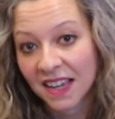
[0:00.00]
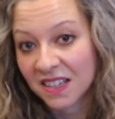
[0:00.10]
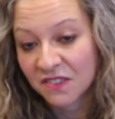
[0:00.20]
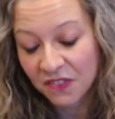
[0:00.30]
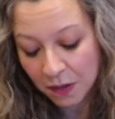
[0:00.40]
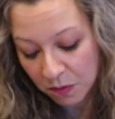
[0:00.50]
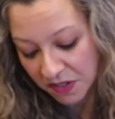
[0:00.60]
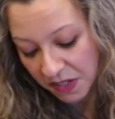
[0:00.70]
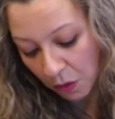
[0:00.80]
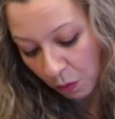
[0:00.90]
His feet were
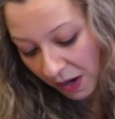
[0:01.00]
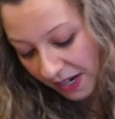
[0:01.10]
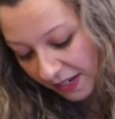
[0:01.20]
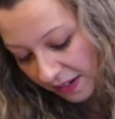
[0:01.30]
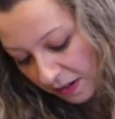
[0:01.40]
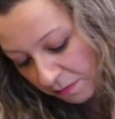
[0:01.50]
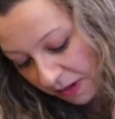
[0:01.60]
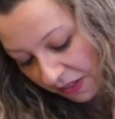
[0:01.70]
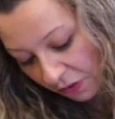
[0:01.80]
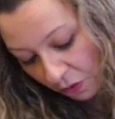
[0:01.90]
still white.
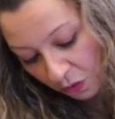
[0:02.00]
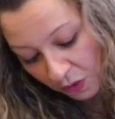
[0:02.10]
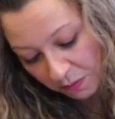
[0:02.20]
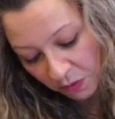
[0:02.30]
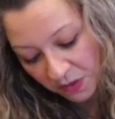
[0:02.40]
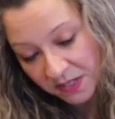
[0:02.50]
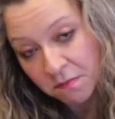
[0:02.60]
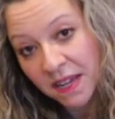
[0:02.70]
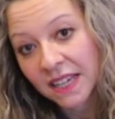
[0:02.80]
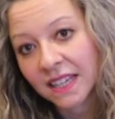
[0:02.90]
But I thought, oh, I'm
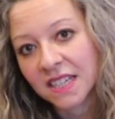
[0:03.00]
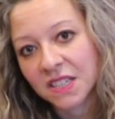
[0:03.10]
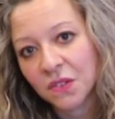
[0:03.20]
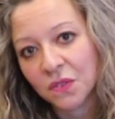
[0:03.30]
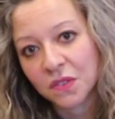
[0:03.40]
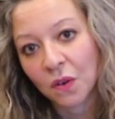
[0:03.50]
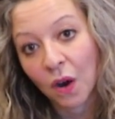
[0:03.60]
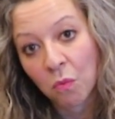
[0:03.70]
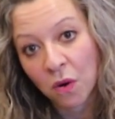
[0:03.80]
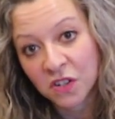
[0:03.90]
noticing pink in his nose, so
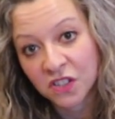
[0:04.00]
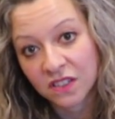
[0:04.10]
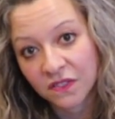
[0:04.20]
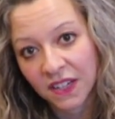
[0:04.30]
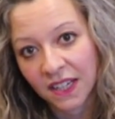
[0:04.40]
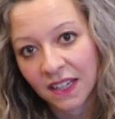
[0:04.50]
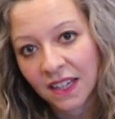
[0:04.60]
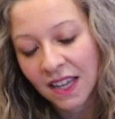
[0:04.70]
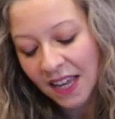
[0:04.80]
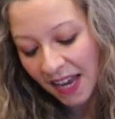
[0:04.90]
I'll watch his feet.
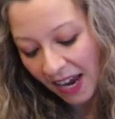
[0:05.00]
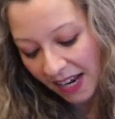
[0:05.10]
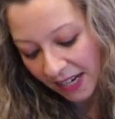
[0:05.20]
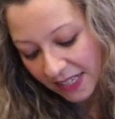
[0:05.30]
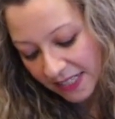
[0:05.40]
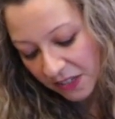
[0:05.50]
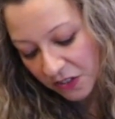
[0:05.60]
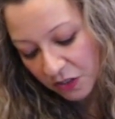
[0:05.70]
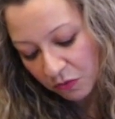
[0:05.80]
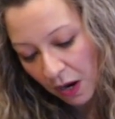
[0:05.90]
And I
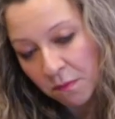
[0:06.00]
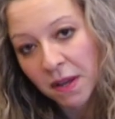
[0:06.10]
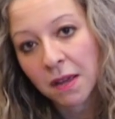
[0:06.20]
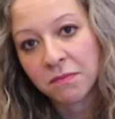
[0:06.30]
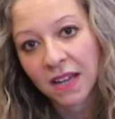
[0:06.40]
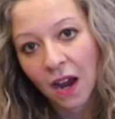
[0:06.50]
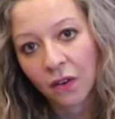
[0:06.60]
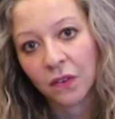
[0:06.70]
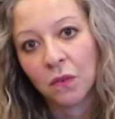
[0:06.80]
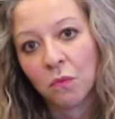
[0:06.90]
continued to rub him
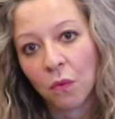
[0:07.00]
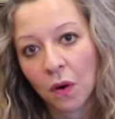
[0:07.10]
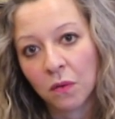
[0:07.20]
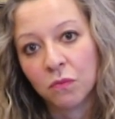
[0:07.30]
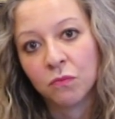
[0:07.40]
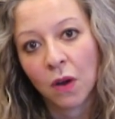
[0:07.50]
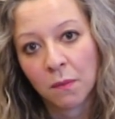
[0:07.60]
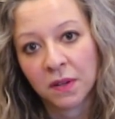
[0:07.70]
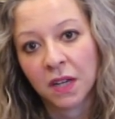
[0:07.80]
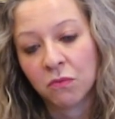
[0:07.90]
down,
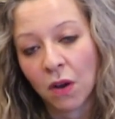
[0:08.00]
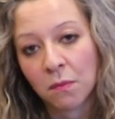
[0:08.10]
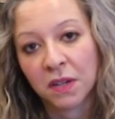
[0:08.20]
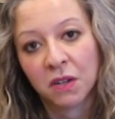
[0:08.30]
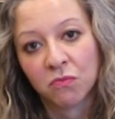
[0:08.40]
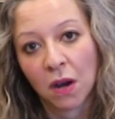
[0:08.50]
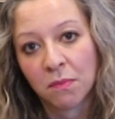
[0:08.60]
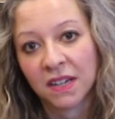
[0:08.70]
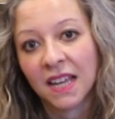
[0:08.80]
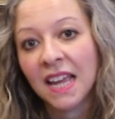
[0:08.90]
rubbing and rubbing and
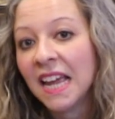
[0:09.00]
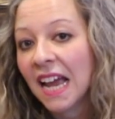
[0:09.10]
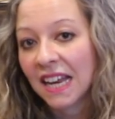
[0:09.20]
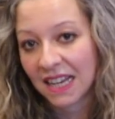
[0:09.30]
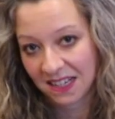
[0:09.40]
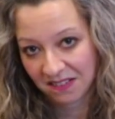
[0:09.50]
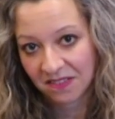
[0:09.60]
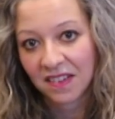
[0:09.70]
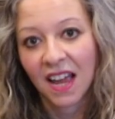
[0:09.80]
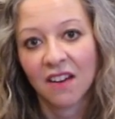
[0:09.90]
rubbing. And
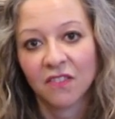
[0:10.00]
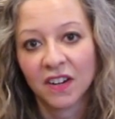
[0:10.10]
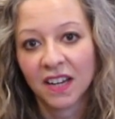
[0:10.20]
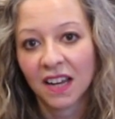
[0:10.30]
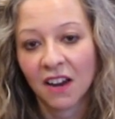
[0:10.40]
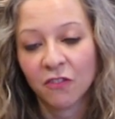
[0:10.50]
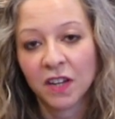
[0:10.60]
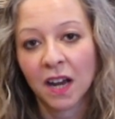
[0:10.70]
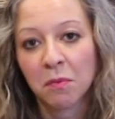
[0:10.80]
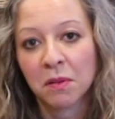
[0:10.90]

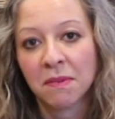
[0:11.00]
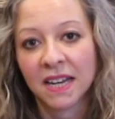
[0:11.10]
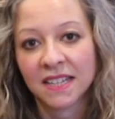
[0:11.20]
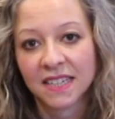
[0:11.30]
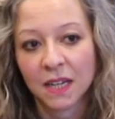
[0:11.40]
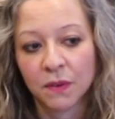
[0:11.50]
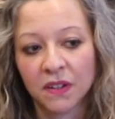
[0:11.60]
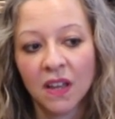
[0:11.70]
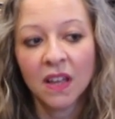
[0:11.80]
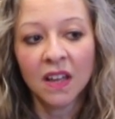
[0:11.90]
every couple of minutes, he would